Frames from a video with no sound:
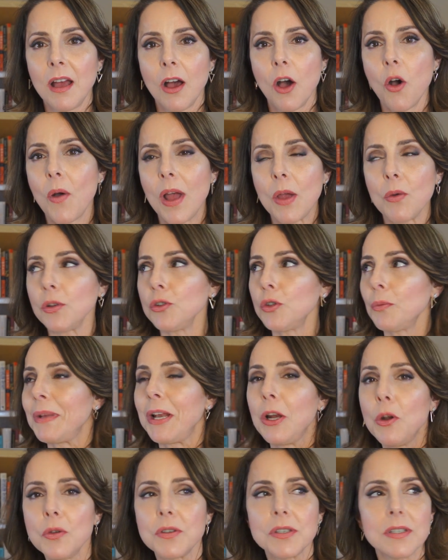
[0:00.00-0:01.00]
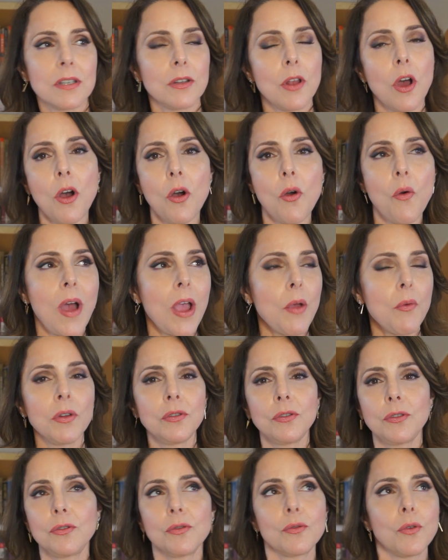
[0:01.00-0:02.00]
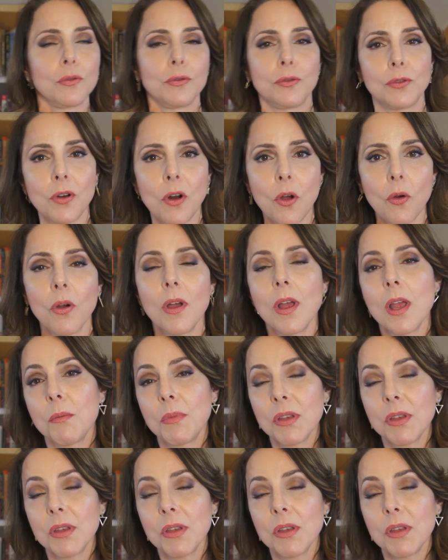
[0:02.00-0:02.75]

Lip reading: oh, I want to be lucid, oh, I want to control,